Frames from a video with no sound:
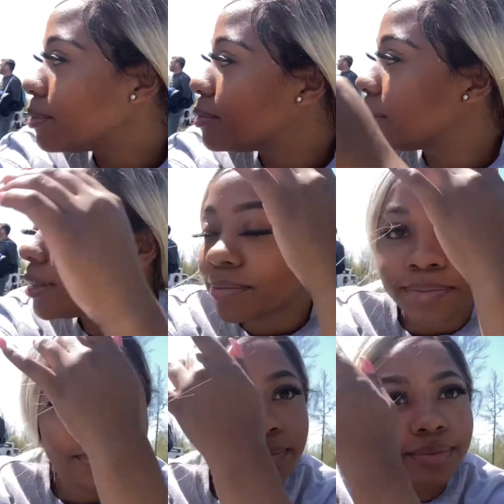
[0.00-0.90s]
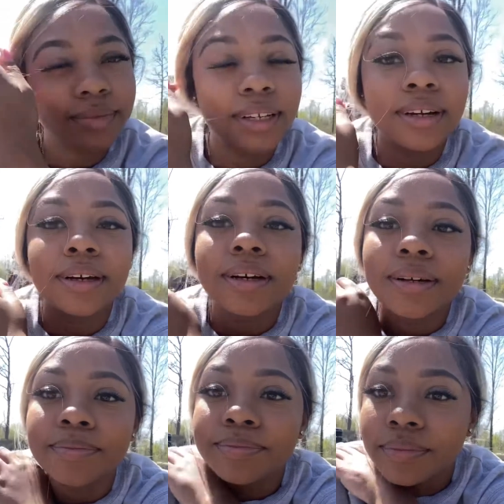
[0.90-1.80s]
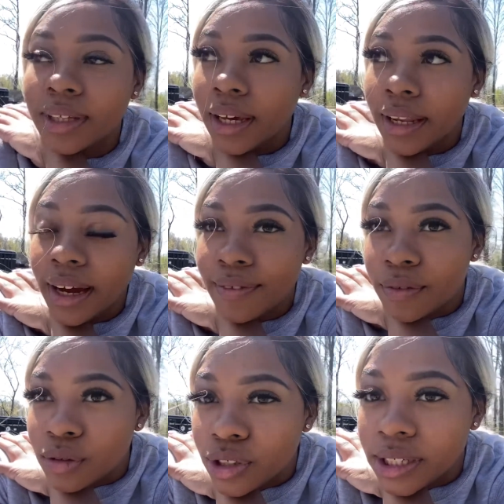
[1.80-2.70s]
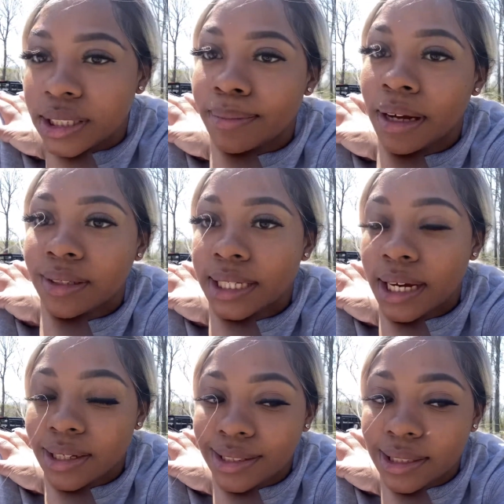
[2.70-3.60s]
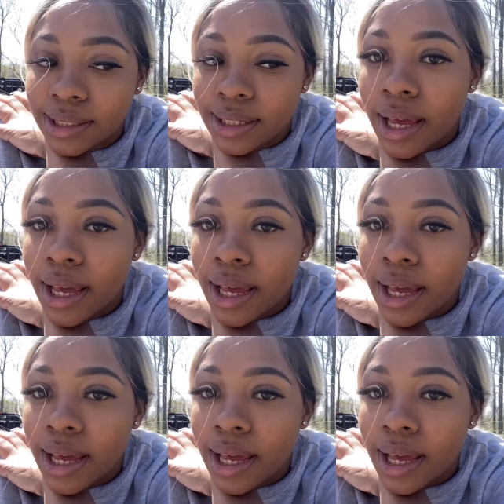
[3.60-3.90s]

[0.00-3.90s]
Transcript: But, Thank you. Um, yeah, they got food trucks and bouncy houses.